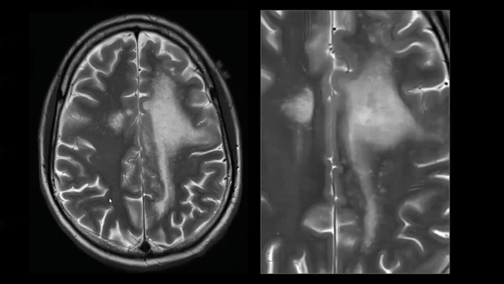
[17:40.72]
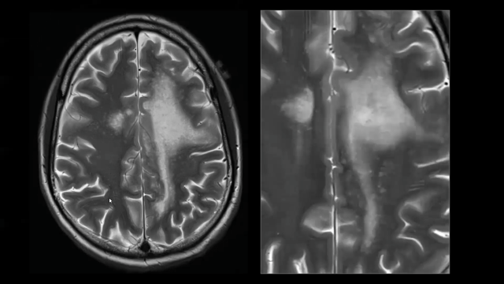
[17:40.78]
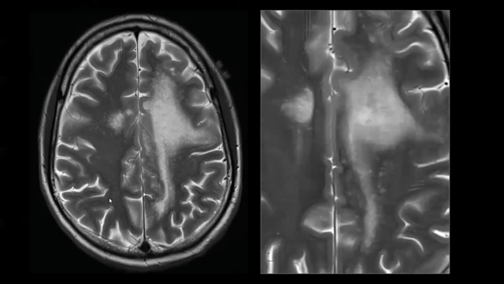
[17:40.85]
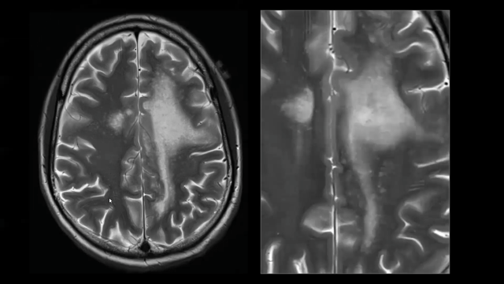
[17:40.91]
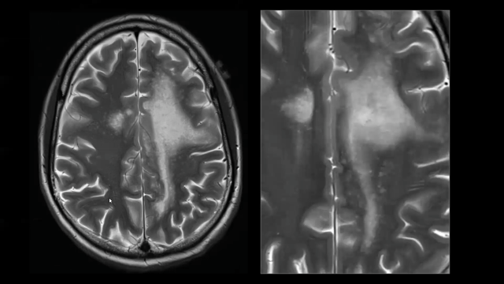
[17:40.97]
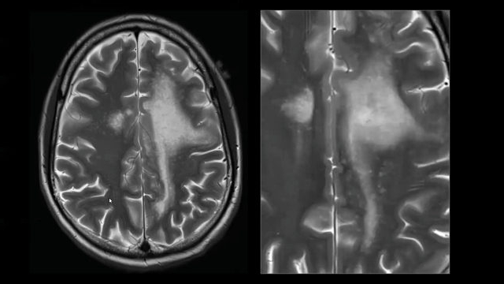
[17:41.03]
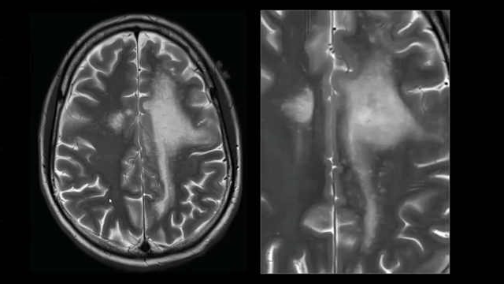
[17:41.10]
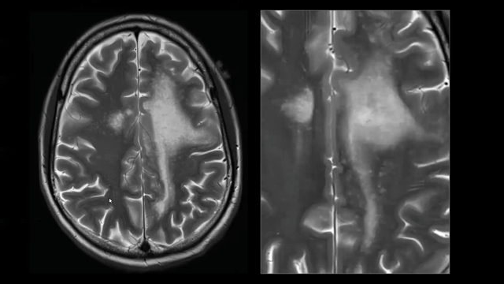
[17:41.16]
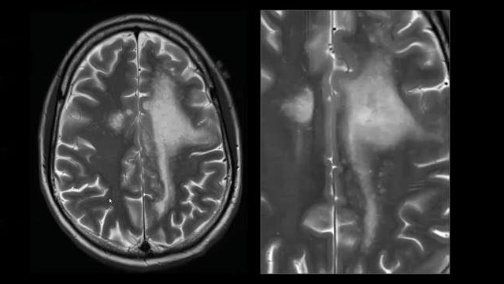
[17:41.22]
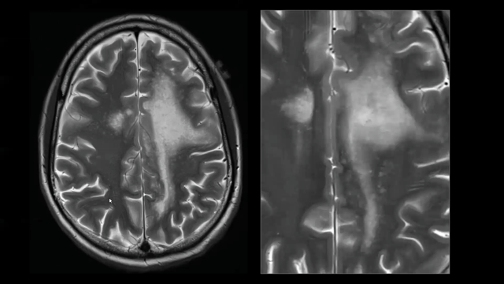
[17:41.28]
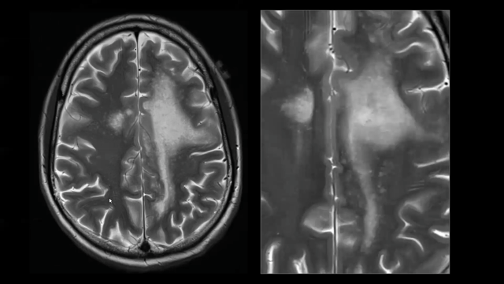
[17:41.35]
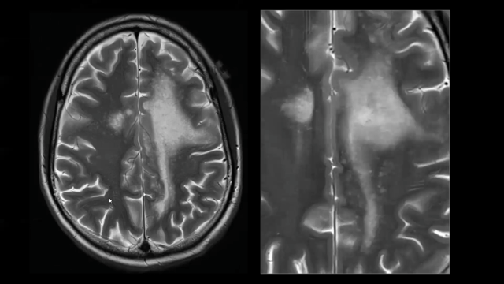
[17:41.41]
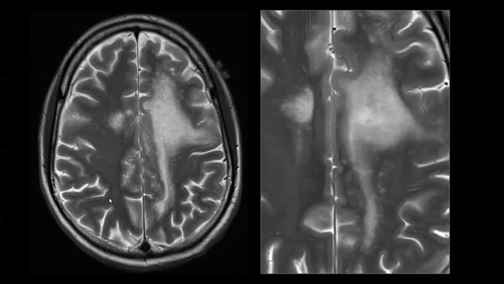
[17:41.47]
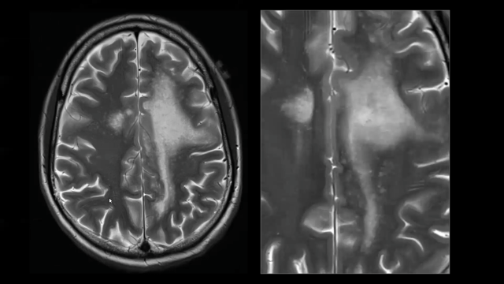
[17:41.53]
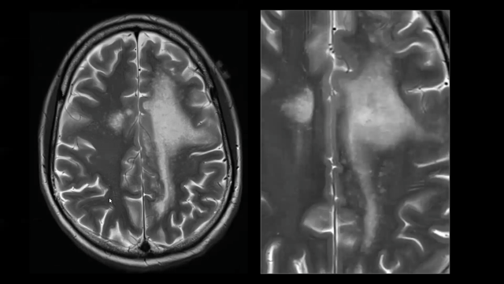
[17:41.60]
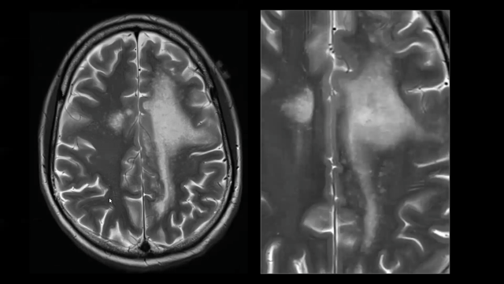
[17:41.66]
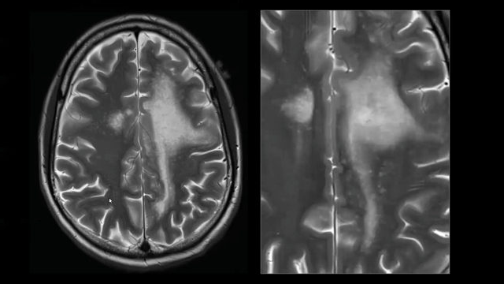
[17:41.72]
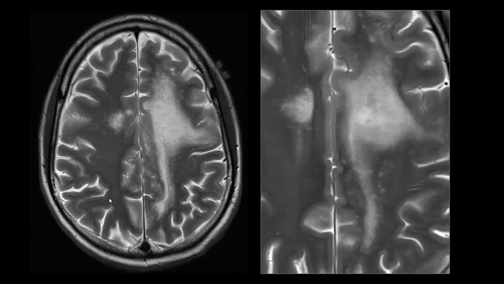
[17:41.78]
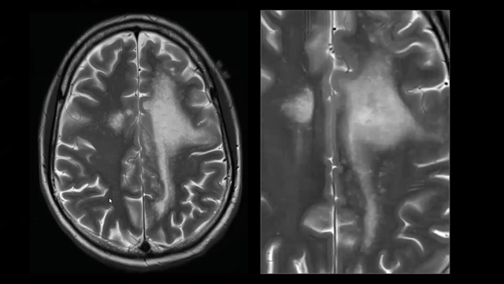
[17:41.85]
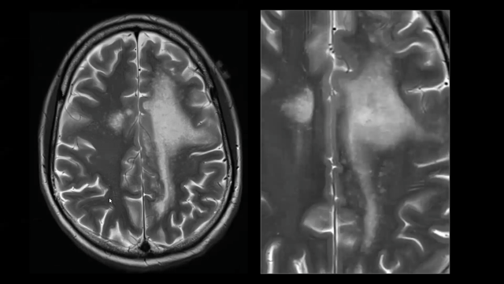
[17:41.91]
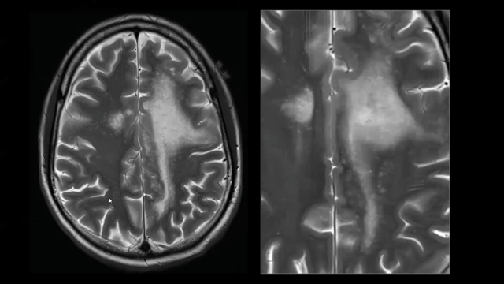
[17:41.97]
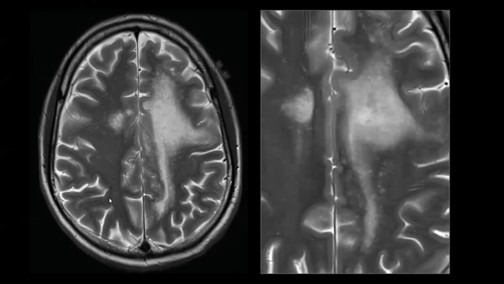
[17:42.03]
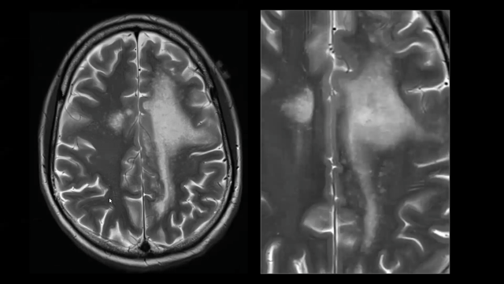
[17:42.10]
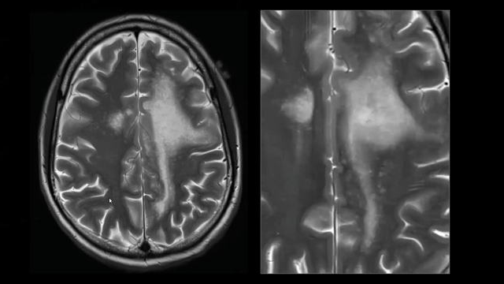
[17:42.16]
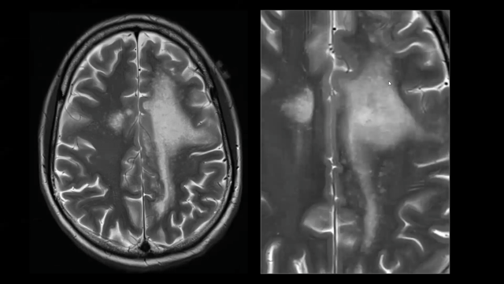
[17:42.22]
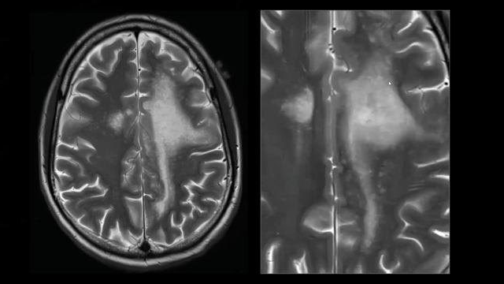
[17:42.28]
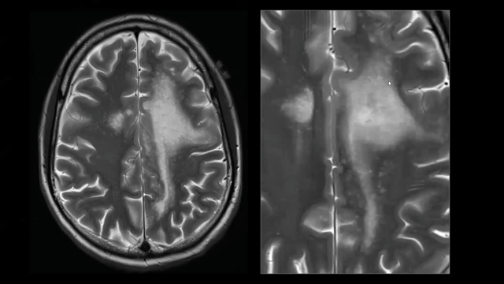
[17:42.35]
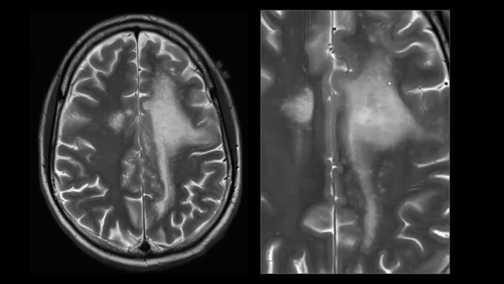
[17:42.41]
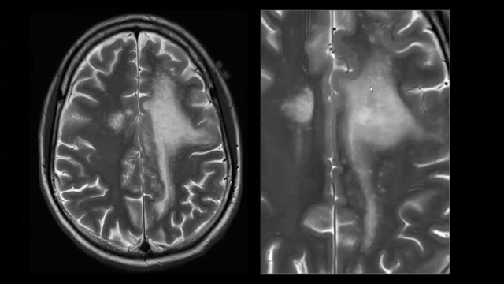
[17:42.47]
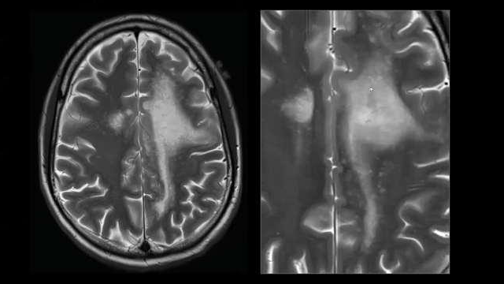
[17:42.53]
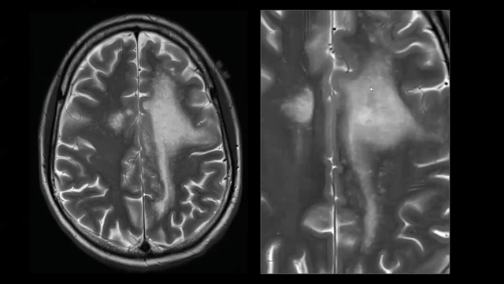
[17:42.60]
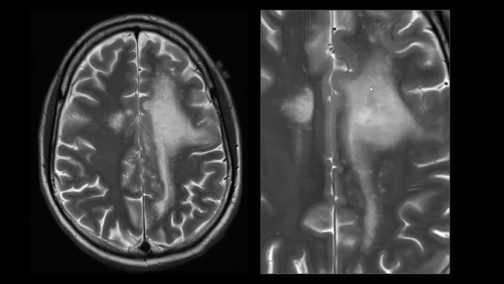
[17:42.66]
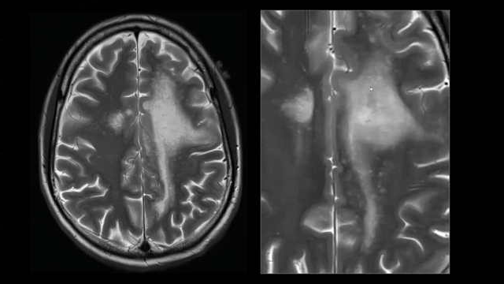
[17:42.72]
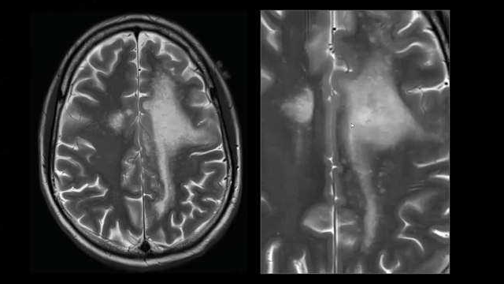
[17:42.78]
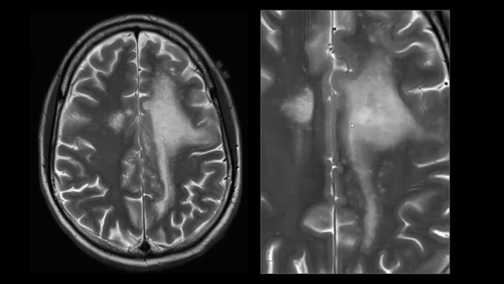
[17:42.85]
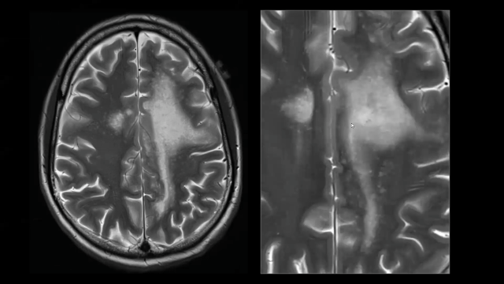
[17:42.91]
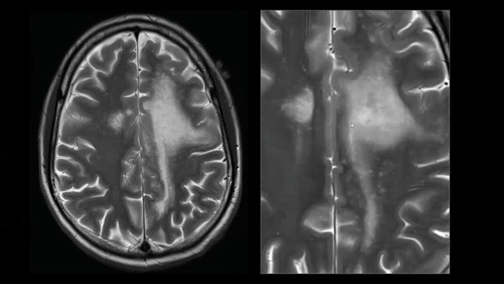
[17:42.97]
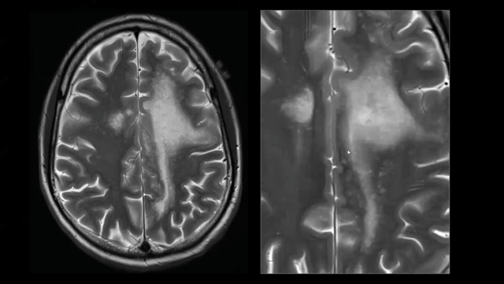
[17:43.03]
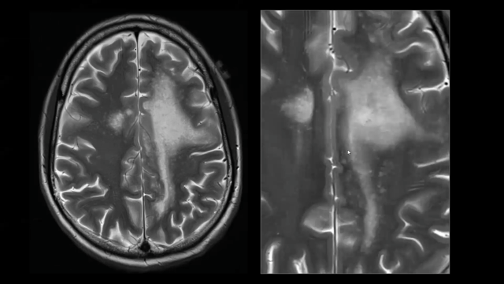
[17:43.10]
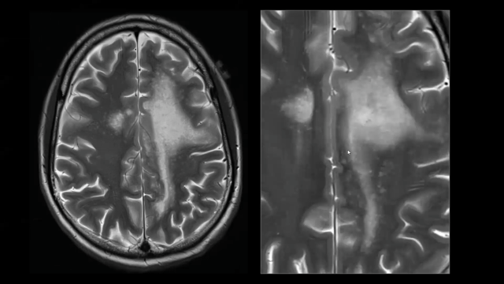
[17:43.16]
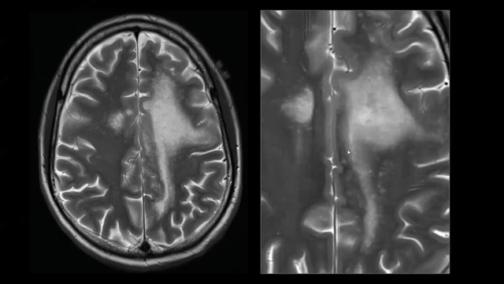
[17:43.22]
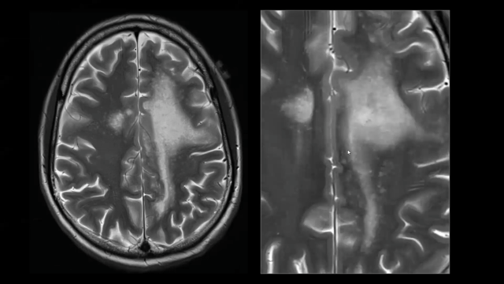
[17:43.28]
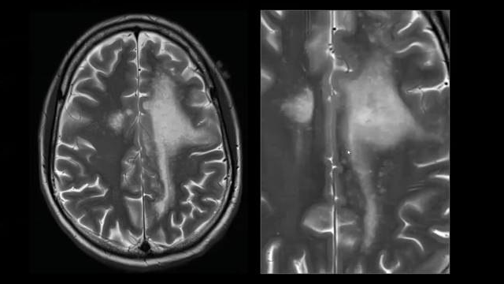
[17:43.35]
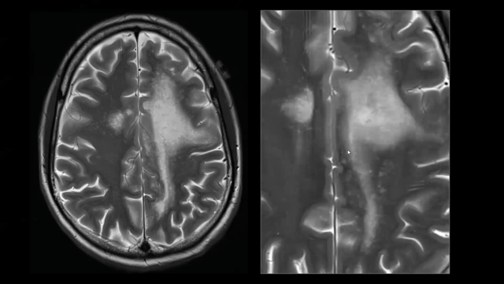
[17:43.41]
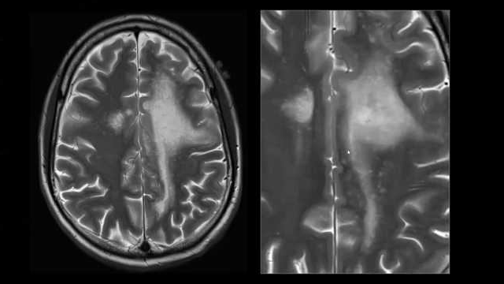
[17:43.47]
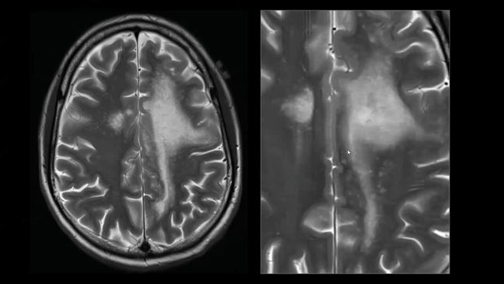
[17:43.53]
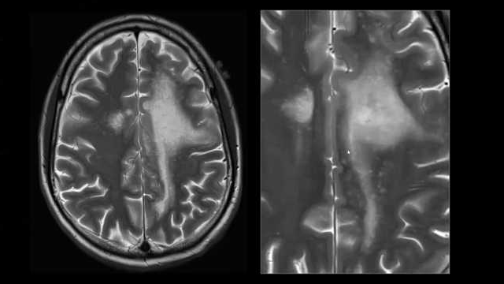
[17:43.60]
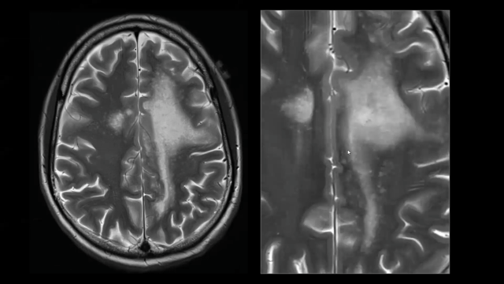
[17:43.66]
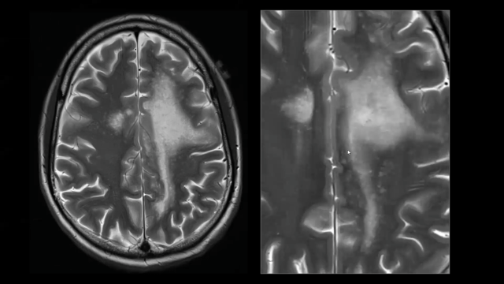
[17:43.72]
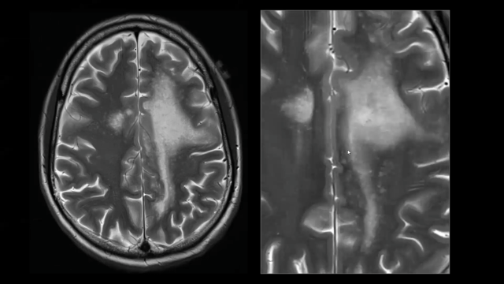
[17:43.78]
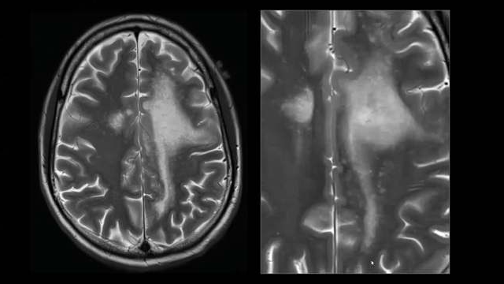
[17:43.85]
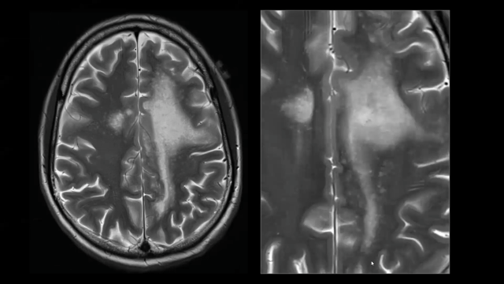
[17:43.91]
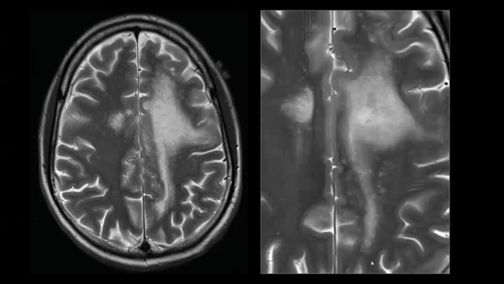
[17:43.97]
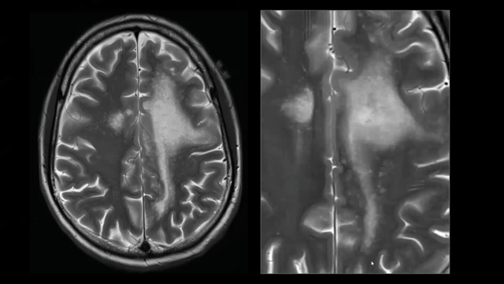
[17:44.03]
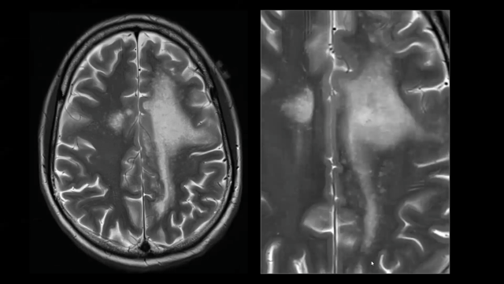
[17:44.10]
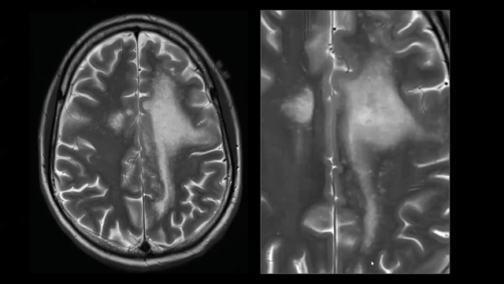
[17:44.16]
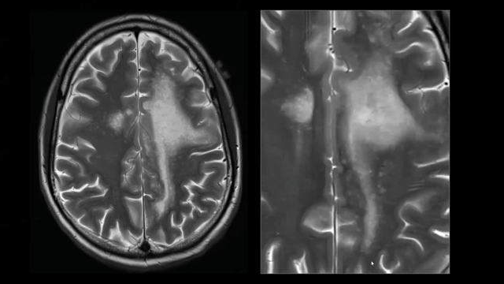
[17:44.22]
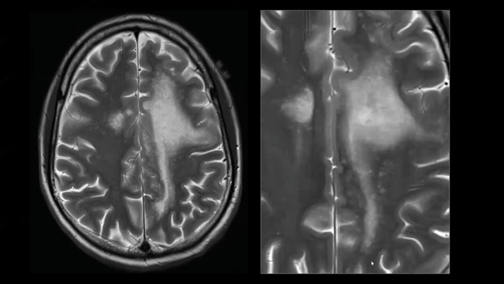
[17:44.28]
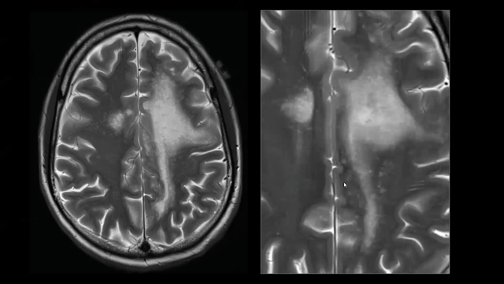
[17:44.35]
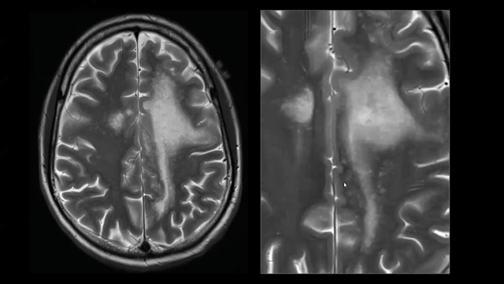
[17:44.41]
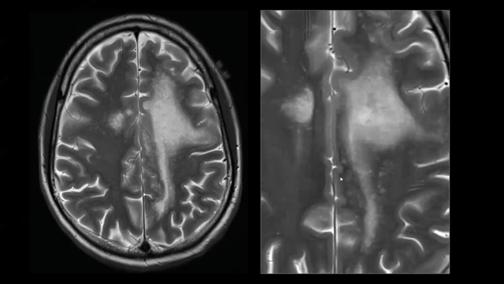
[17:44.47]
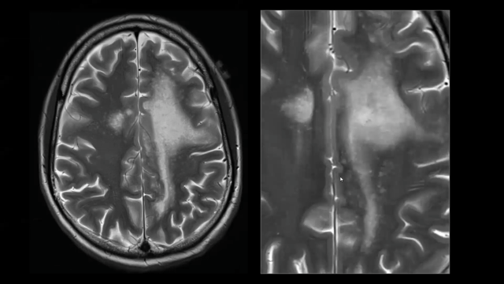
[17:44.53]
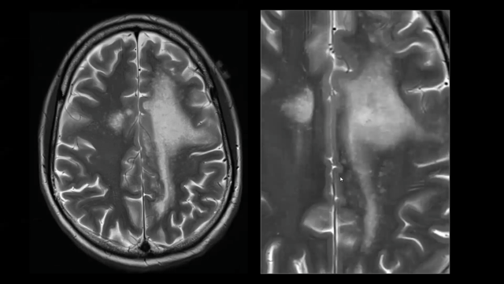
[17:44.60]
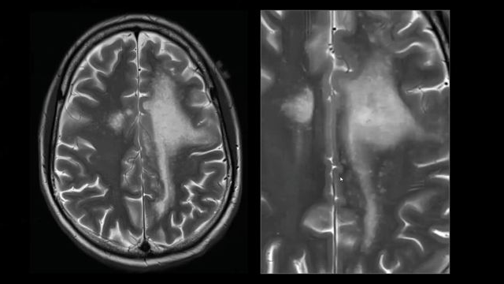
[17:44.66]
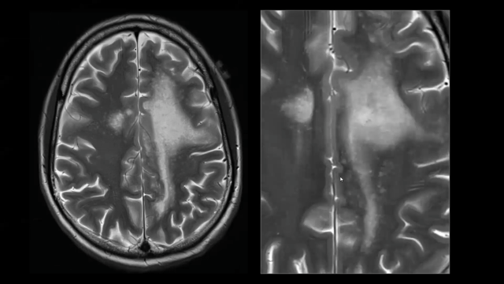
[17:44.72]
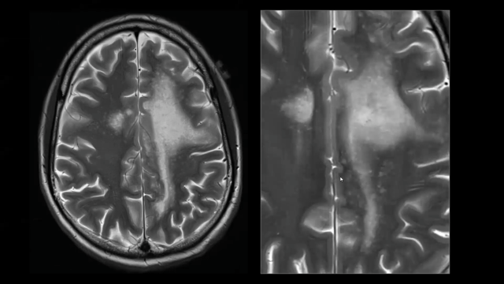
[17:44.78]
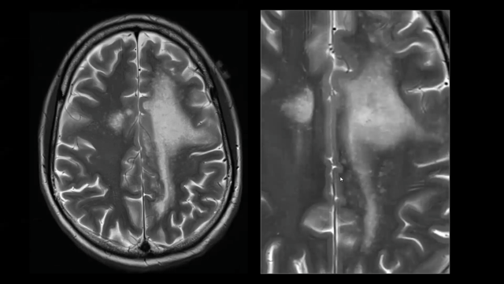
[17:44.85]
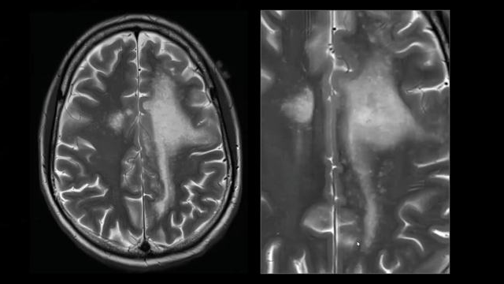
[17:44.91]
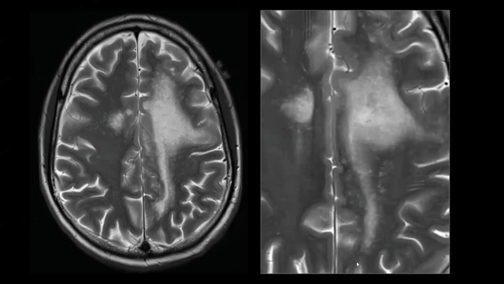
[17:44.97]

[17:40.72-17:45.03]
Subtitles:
Nobody's mouth can be seen.